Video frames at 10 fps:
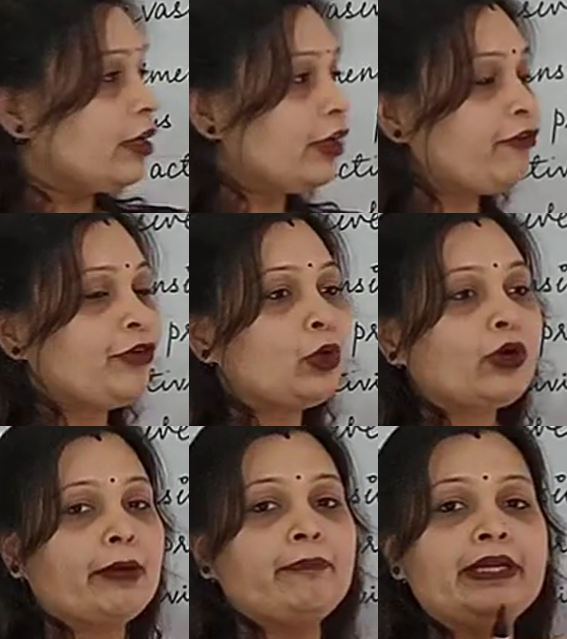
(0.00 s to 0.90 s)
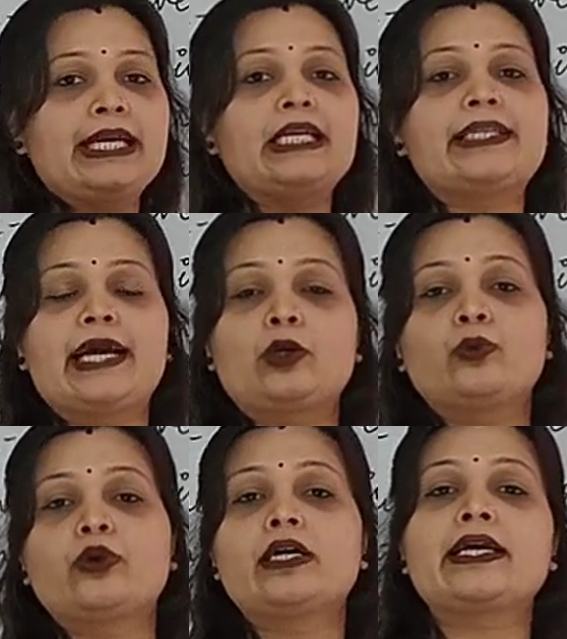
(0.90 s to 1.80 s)
if you complete
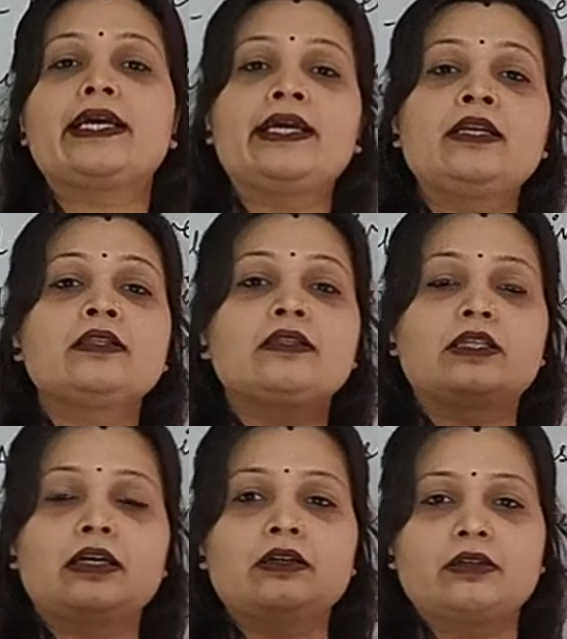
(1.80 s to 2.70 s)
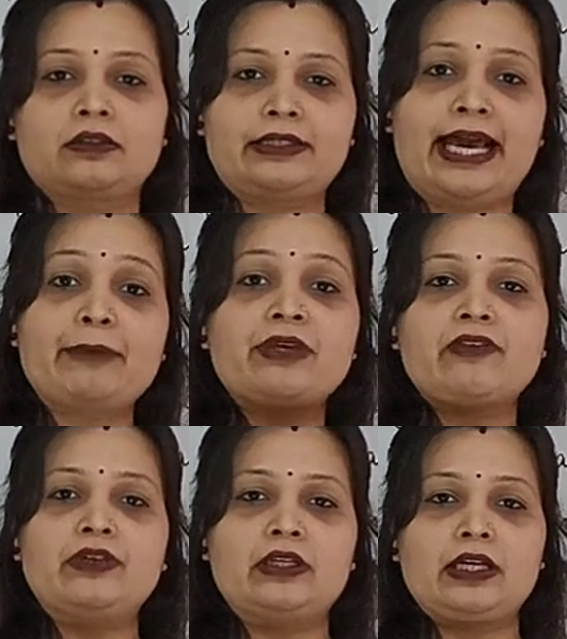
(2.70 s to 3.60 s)
that work in the time
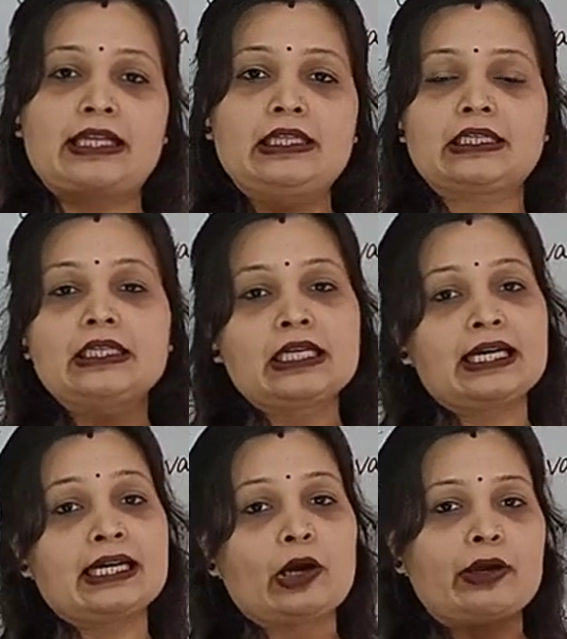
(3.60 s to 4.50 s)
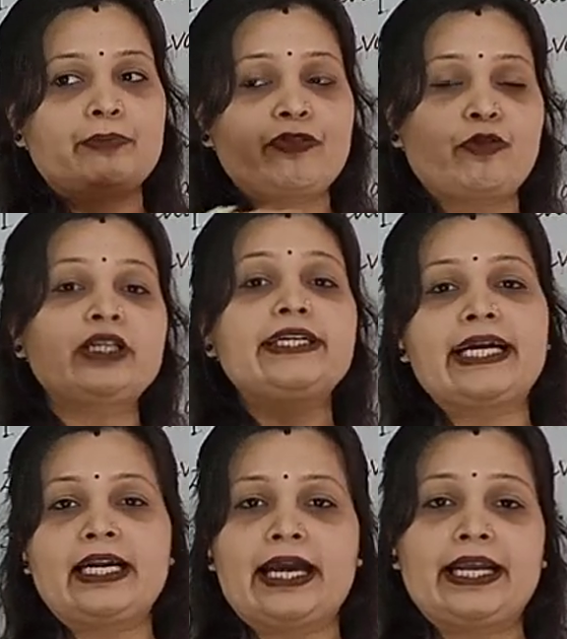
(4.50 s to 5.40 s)
given in the before the
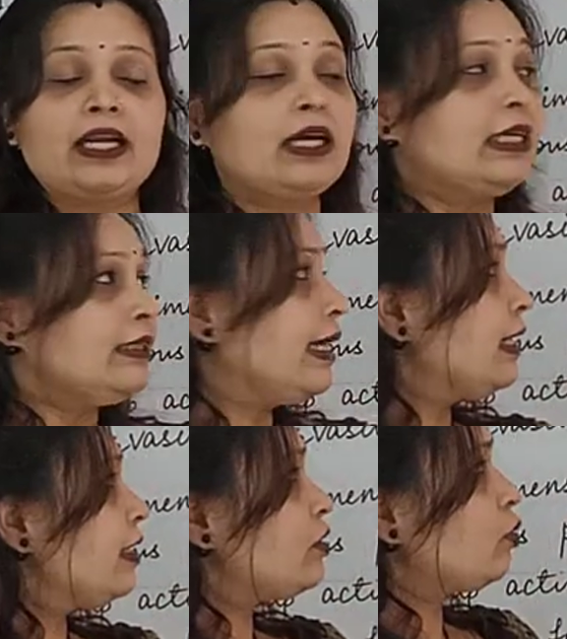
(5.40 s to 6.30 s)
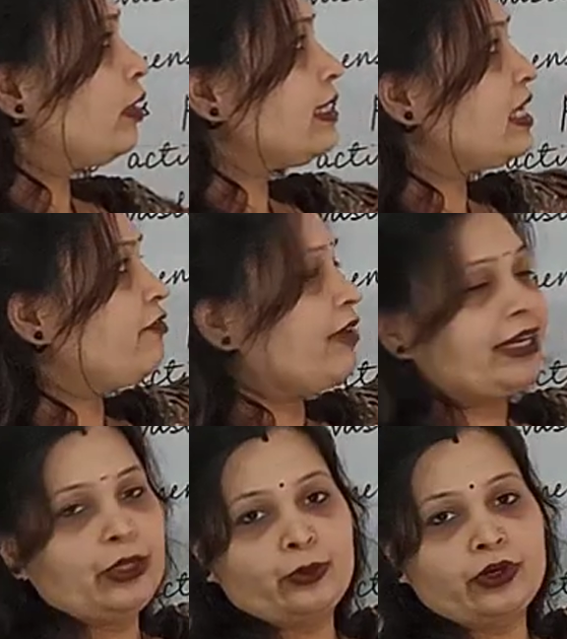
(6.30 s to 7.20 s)
deadline, then it is known as
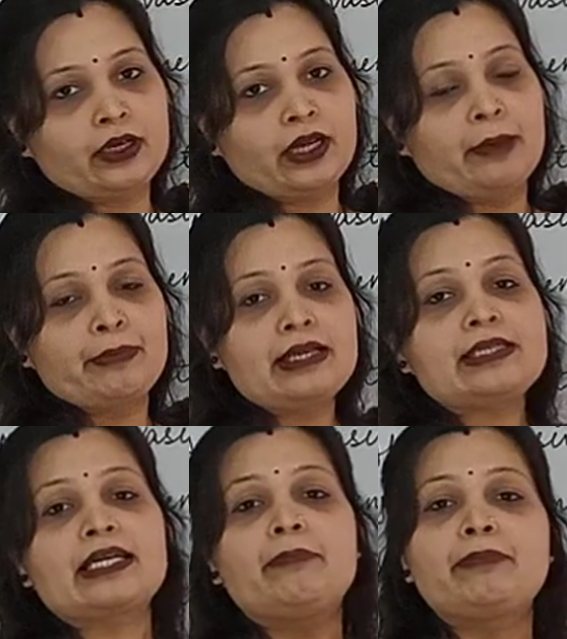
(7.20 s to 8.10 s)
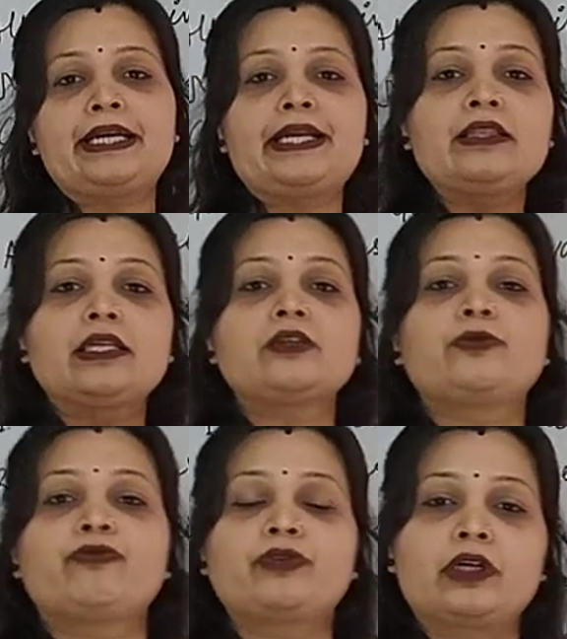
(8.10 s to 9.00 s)
effective work. Means completing the
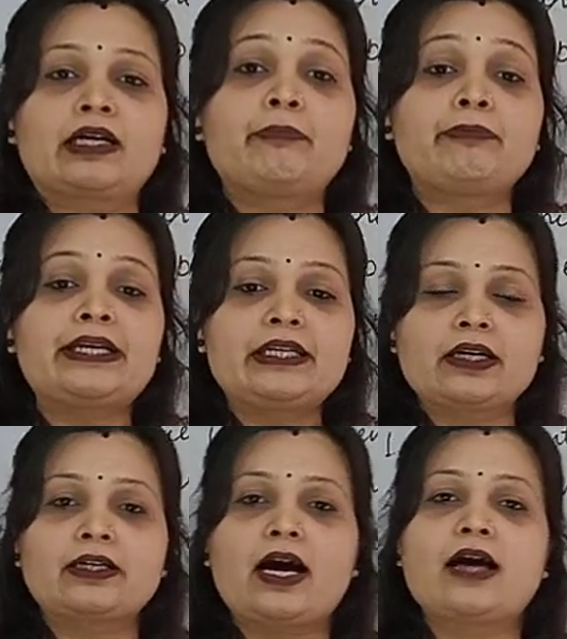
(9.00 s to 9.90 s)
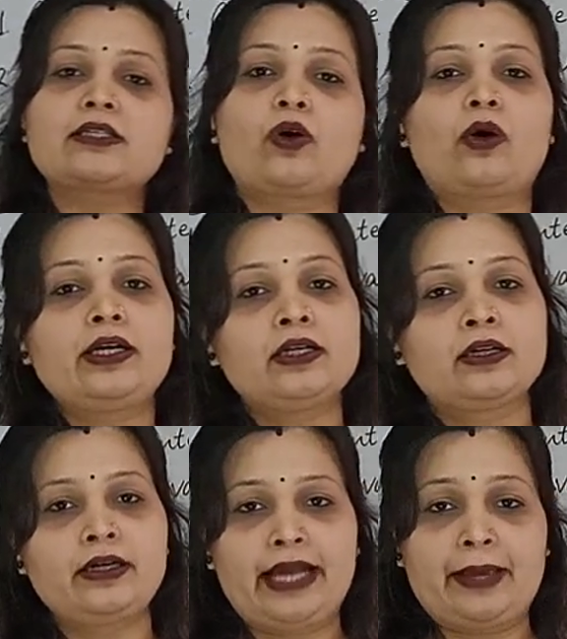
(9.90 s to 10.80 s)
work, completing the task on
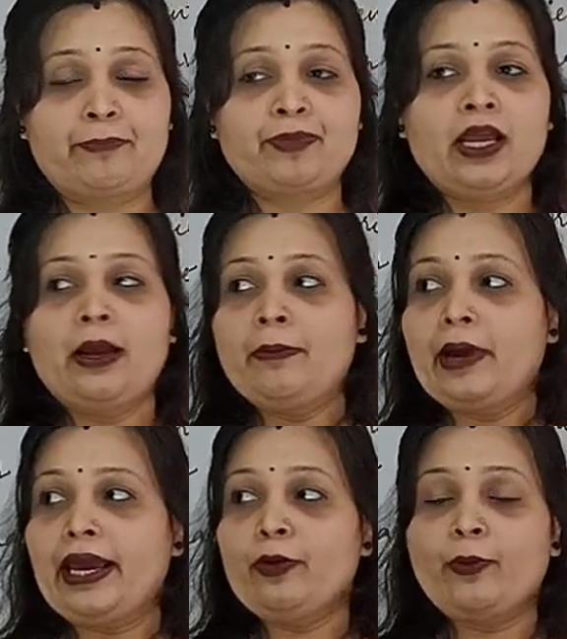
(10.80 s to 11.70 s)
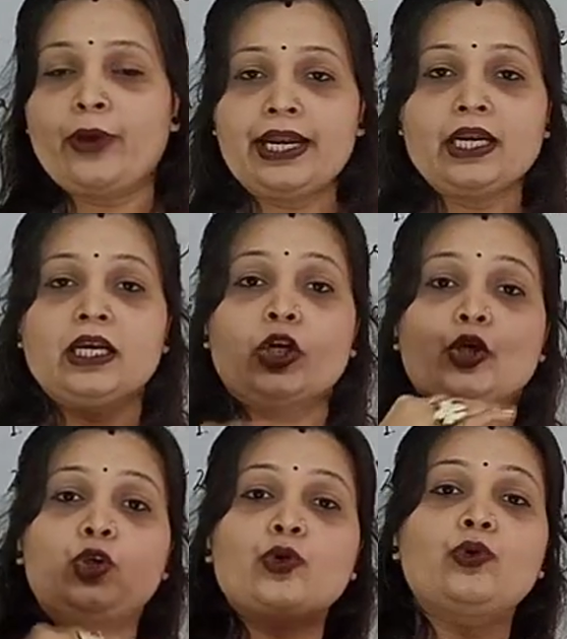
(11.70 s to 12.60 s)
time. And when
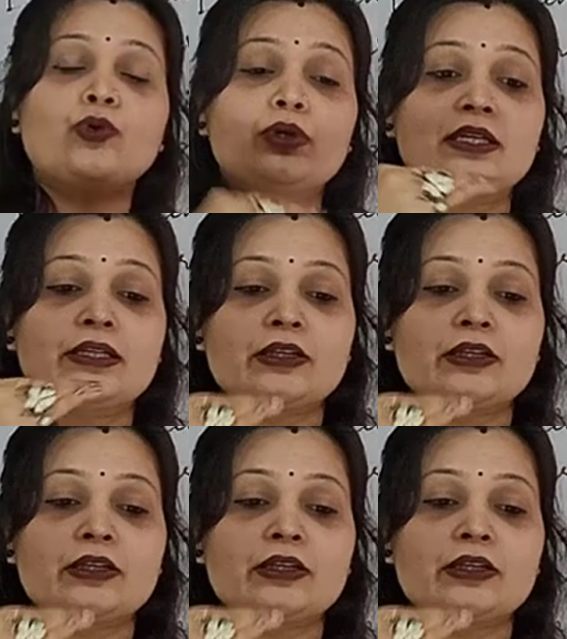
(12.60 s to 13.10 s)
you